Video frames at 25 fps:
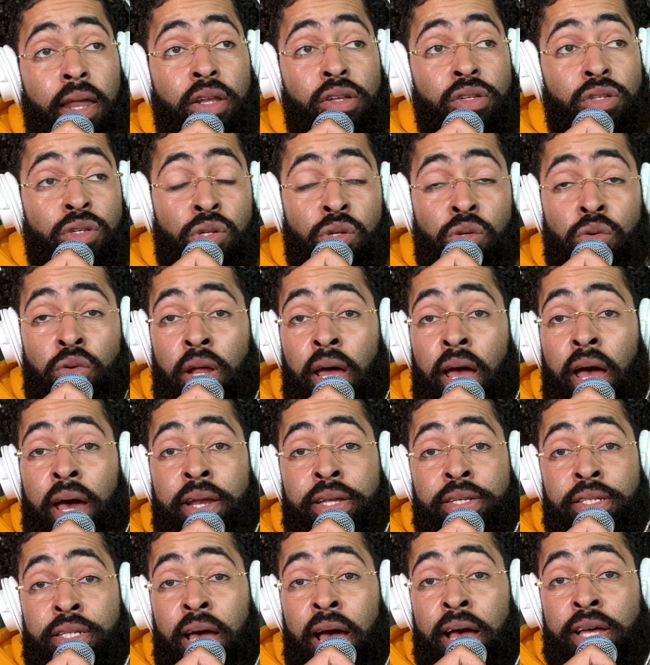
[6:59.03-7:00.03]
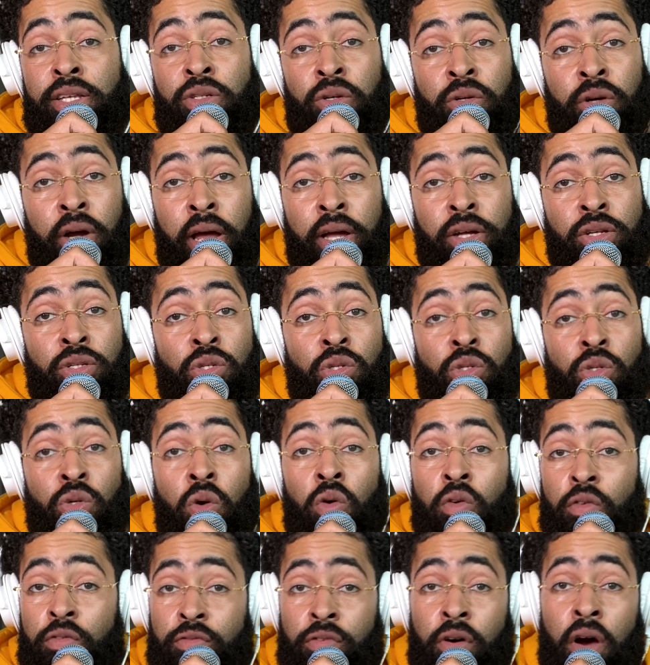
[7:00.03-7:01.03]
this dude had his ass cracked
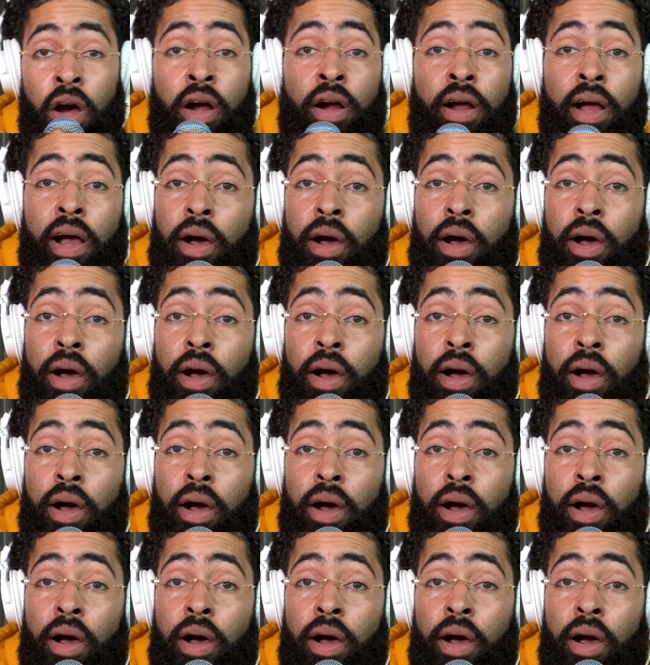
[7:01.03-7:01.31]
so far